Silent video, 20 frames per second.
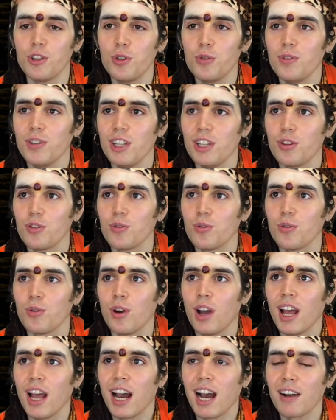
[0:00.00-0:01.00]
you need to
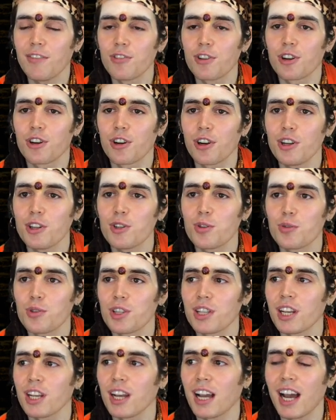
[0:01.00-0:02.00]
have the courage to
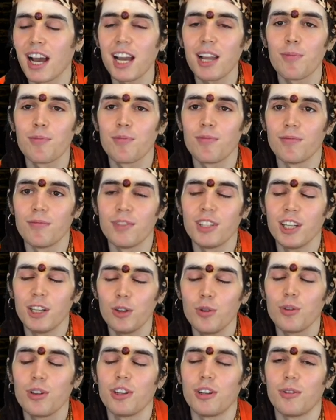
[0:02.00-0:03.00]
say, I'm
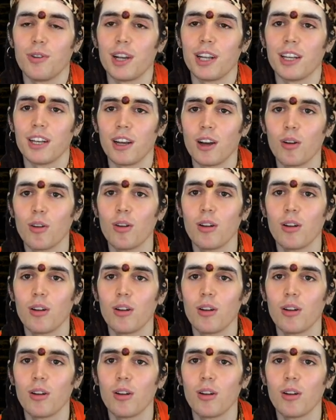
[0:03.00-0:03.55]
deluded right now.